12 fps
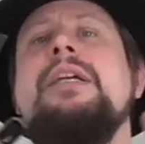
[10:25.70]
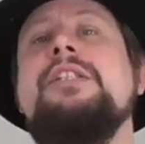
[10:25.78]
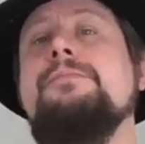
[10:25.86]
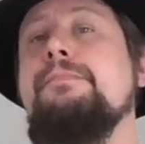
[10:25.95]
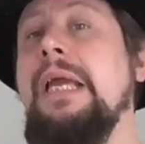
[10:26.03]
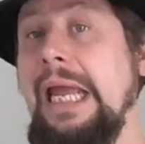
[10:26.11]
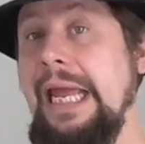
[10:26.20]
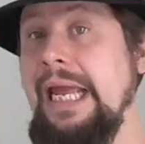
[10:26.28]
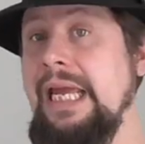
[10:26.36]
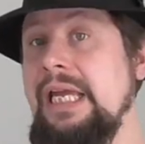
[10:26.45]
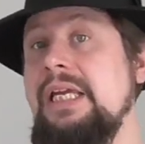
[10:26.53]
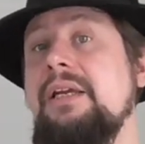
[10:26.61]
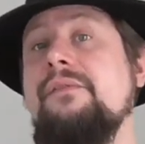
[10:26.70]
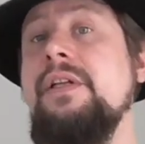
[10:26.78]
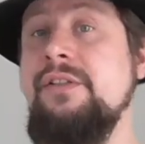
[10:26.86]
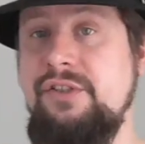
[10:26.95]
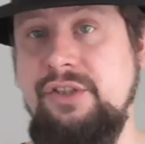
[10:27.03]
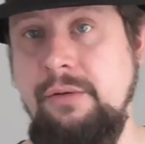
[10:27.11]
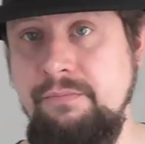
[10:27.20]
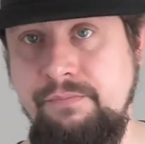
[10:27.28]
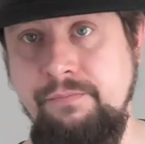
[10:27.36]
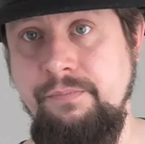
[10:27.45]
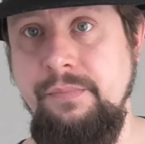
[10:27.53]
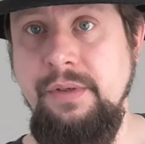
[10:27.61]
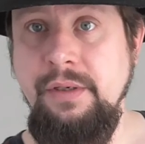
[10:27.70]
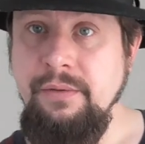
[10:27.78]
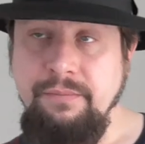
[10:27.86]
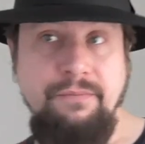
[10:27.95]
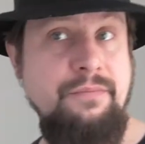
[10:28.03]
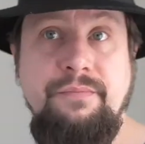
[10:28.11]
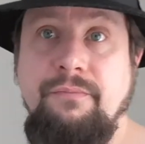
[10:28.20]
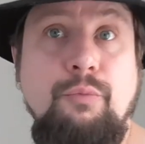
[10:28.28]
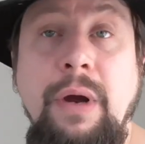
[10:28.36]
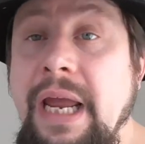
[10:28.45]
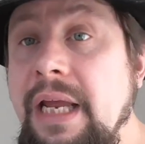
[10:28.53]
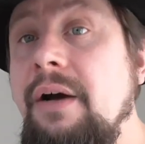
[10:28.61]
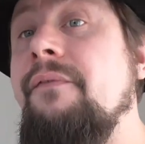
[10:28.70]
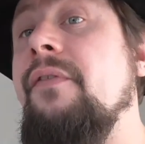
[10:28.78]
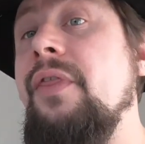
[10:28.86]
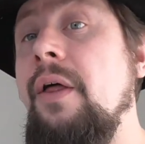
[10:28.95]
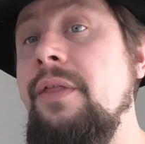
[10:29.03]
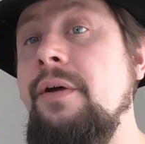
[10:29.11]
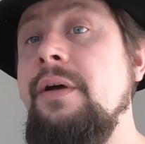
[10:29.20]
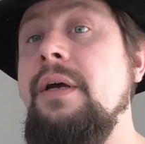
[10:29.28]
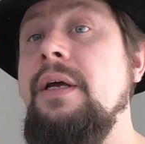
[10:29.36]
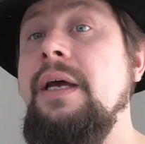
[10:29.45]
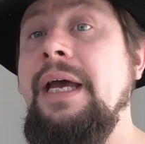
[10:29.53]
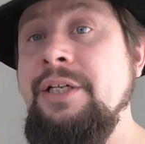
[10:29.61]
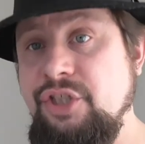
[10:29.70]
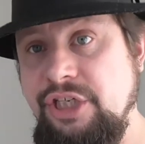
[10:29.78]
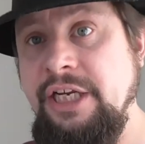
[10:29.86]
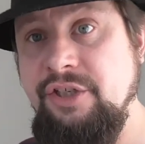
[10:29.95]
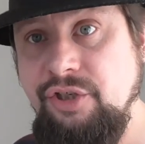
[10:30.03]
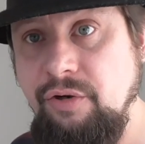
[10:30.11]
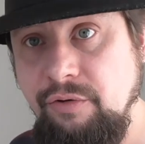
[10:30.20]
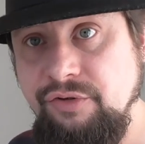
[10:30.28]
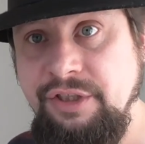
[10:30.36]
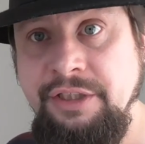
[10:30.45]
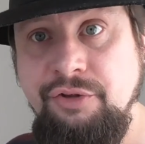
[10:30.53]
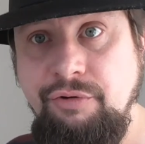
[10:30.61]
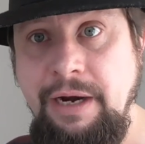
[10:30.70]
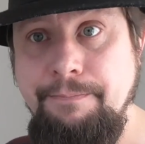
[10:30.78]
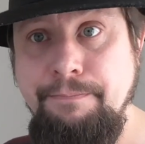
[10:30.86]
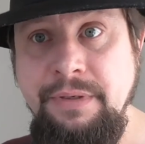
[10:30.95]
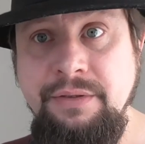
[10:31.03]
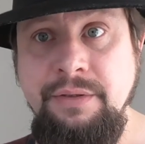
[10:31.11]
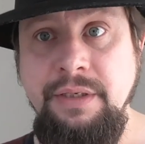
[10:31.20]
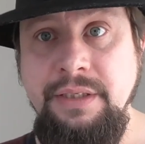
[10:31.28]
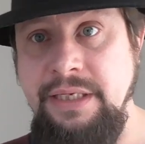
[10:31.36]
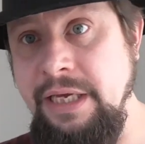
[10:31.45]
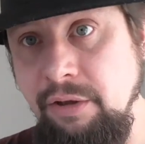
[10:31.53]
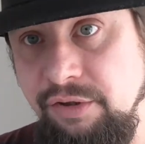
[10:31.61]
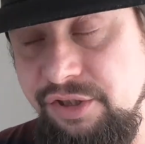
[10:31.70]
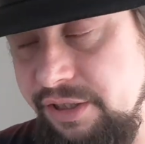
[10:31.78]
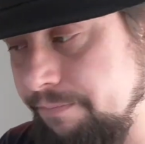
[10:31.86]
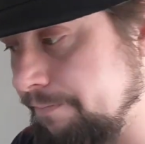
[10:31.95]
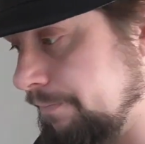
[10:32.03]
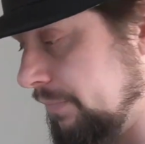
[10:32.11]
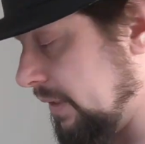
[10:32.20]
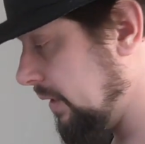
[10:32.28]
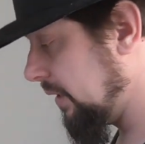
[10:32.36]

misbehave in some way or another, and Jigsaw's entrapment kills them.